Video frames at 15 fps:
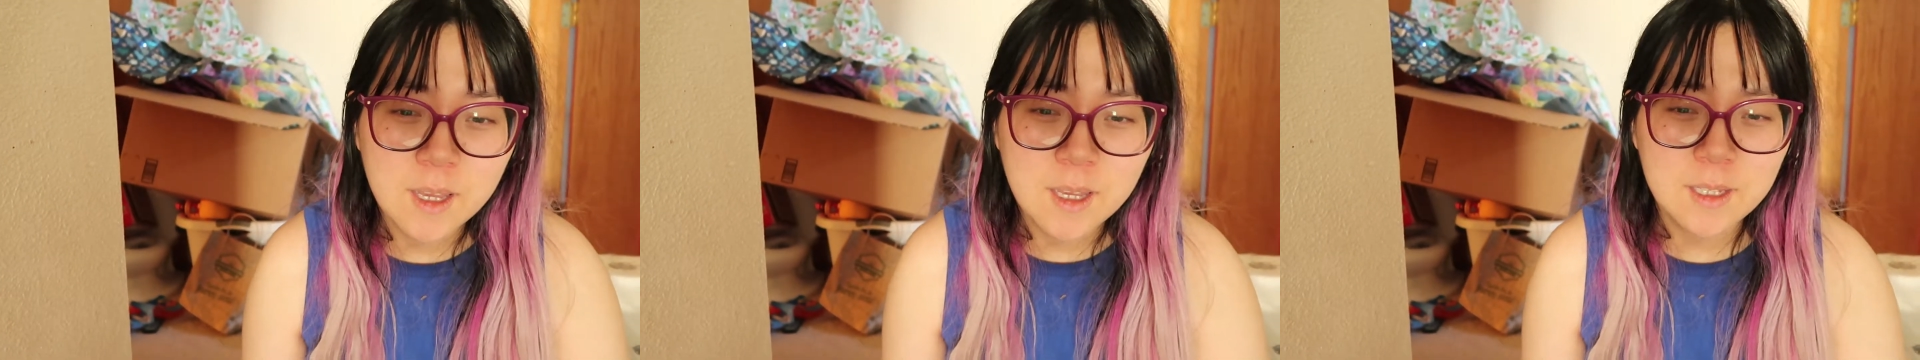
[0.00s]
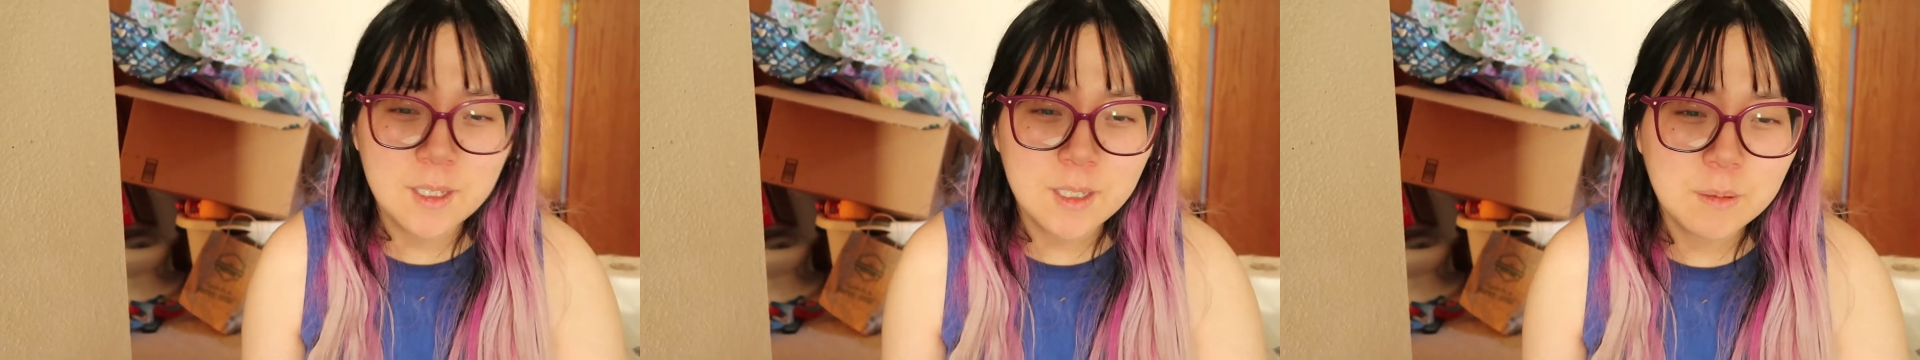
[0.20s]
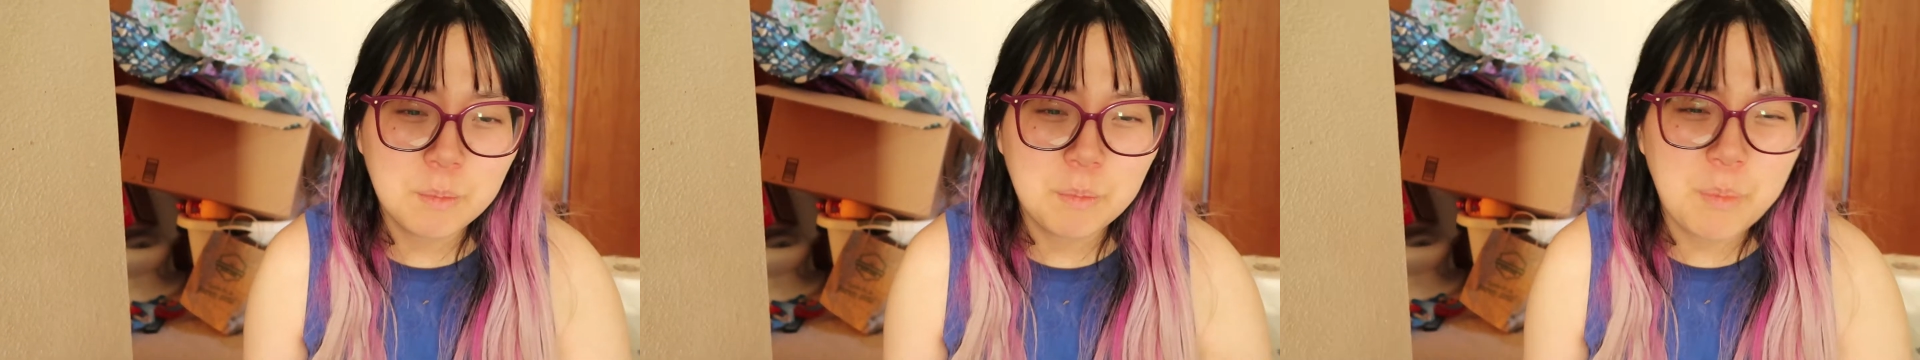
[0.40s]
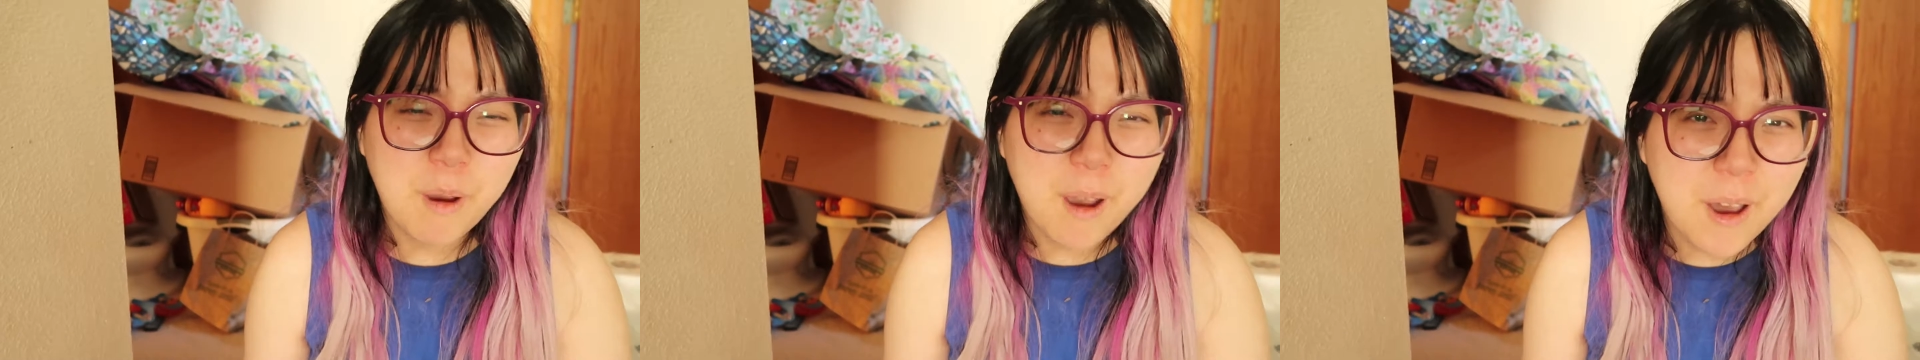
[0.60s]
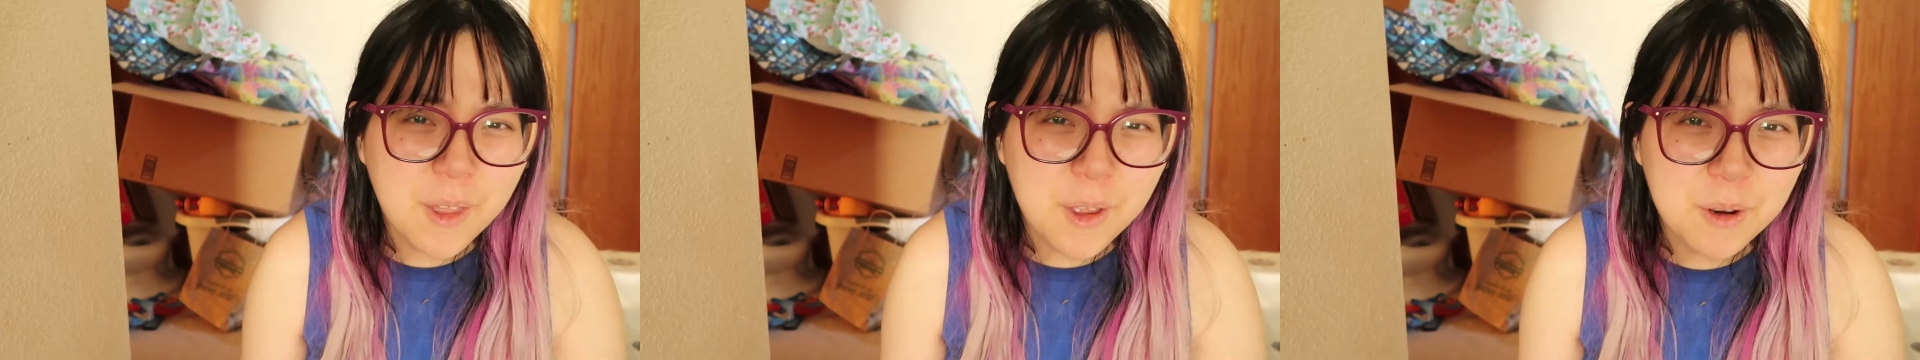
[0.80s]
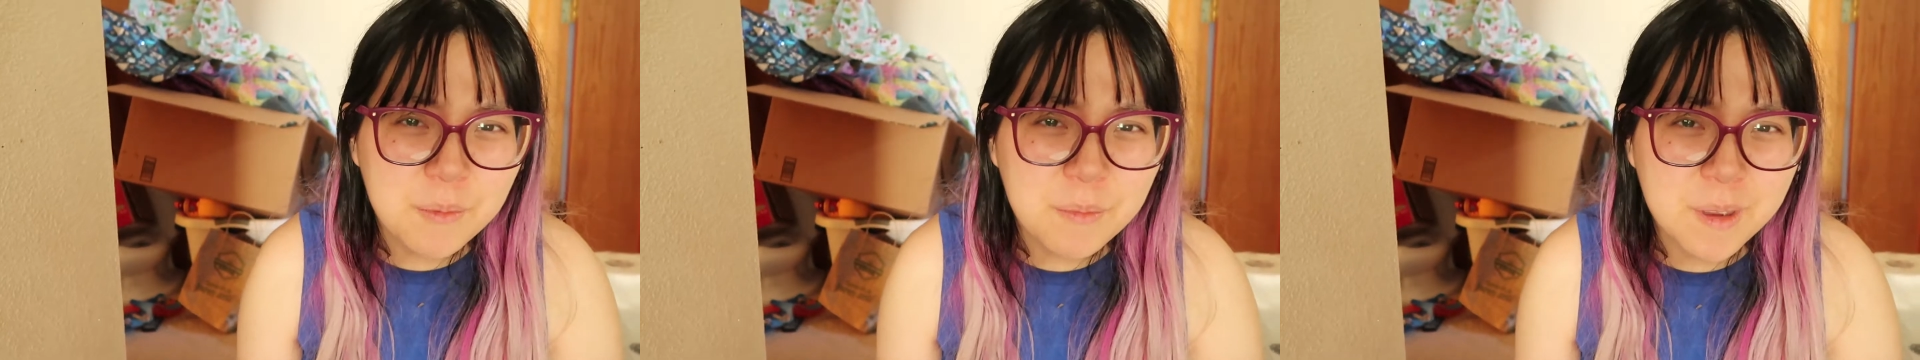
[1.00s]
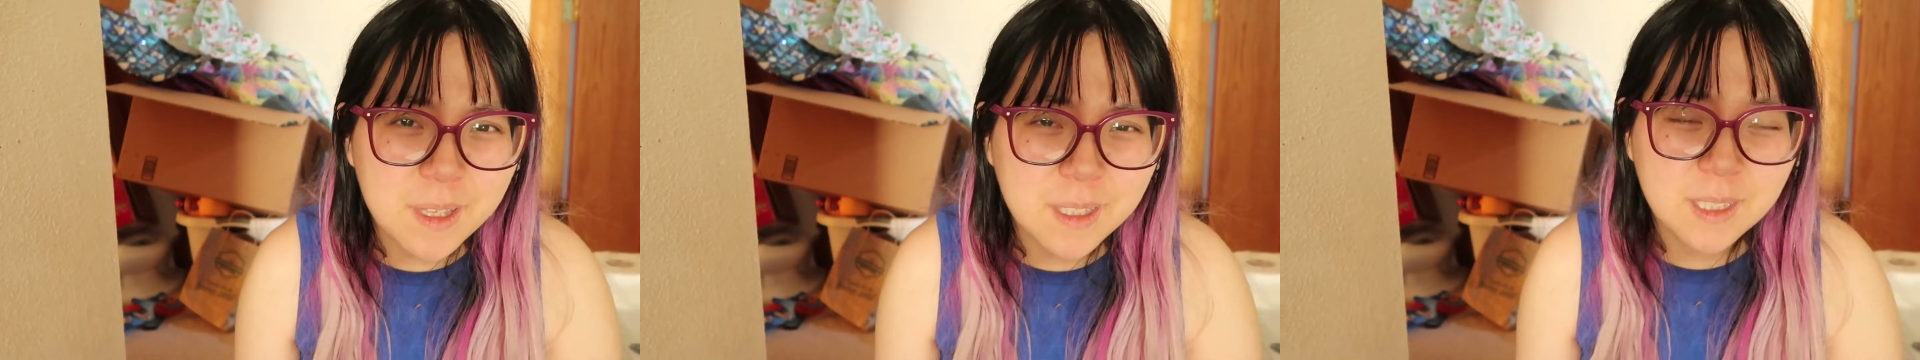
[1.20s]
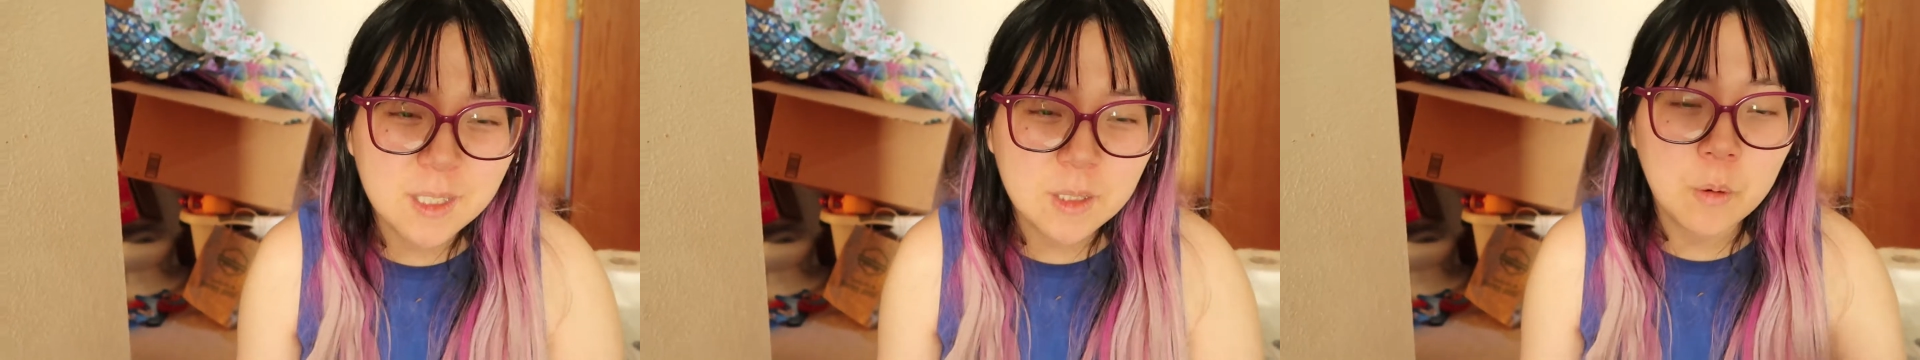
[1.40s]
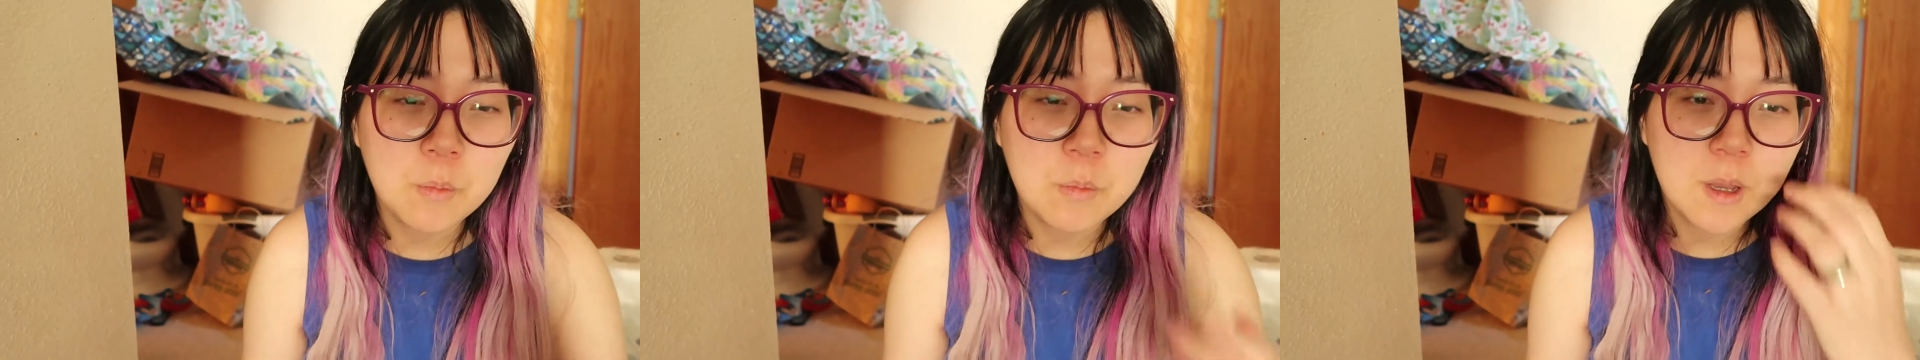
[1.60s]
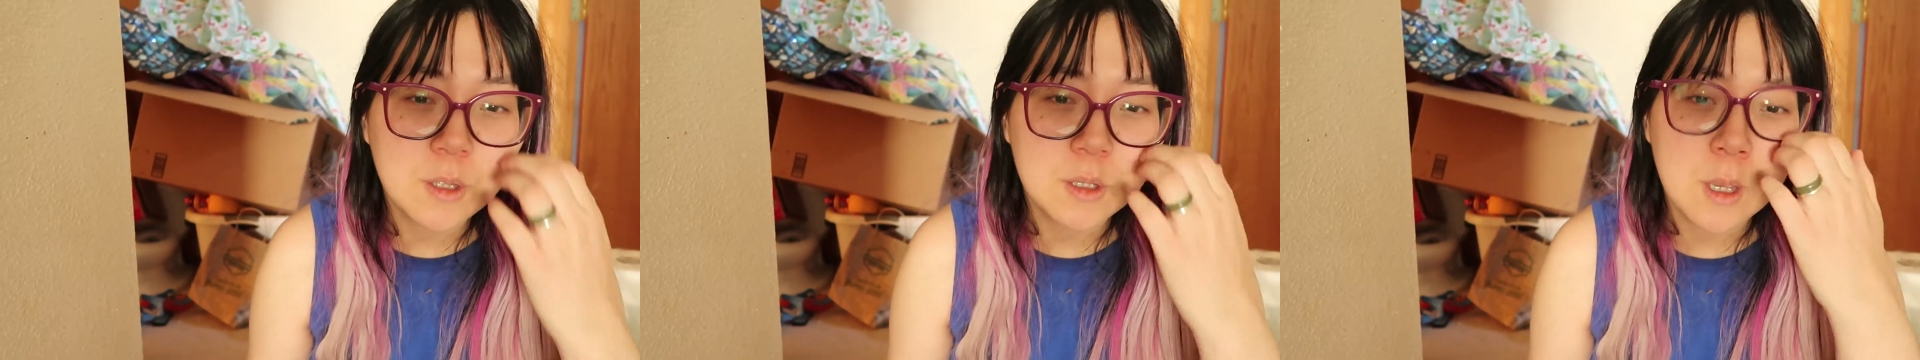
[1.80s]
it just bothered me so
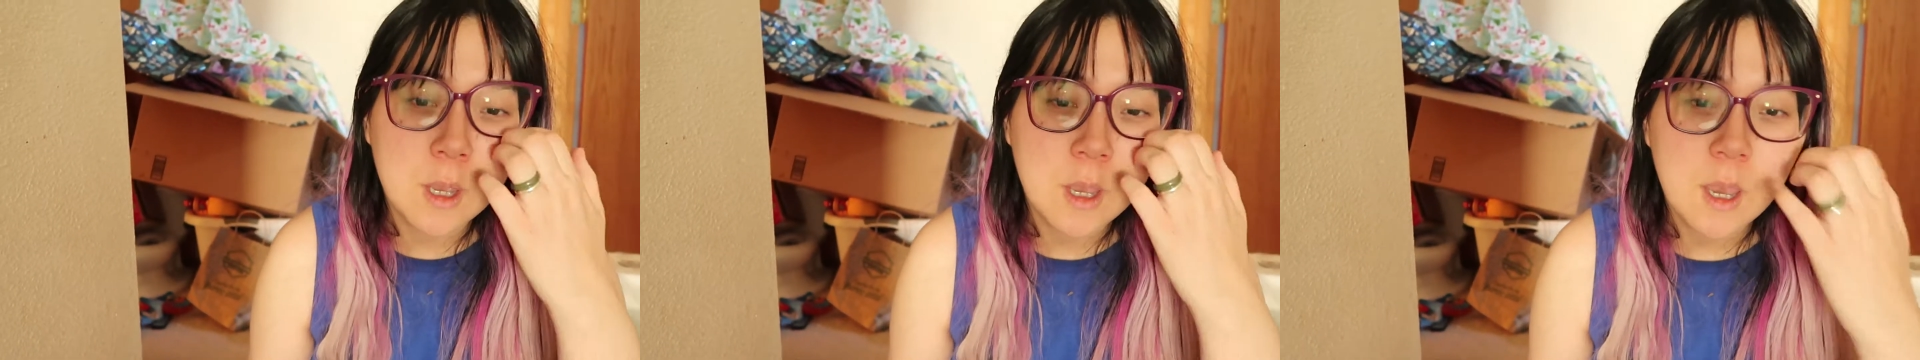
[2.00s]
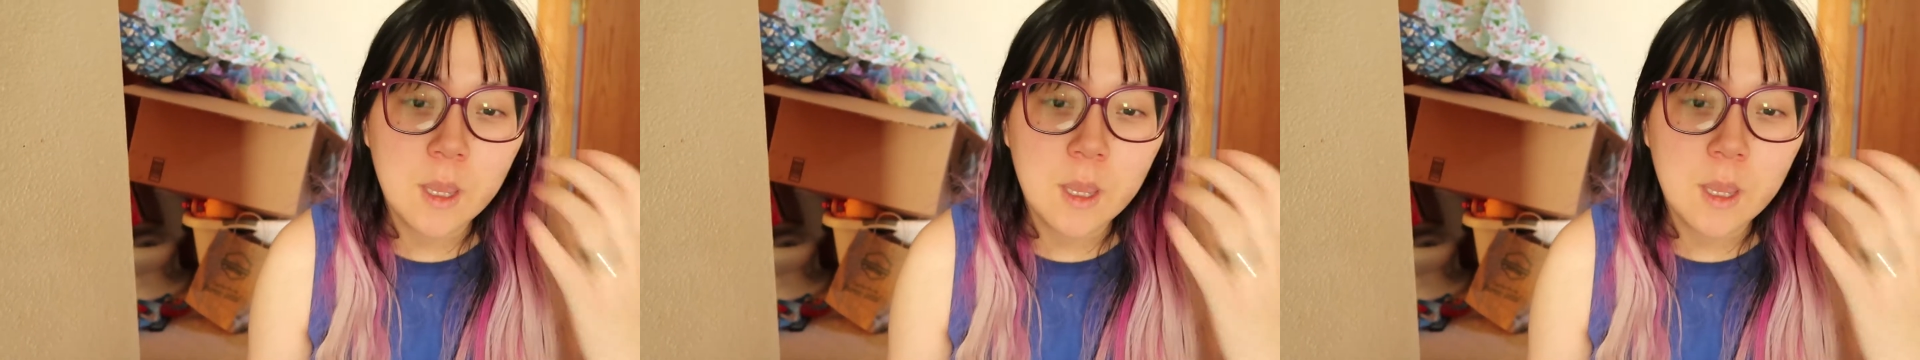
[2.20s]
much.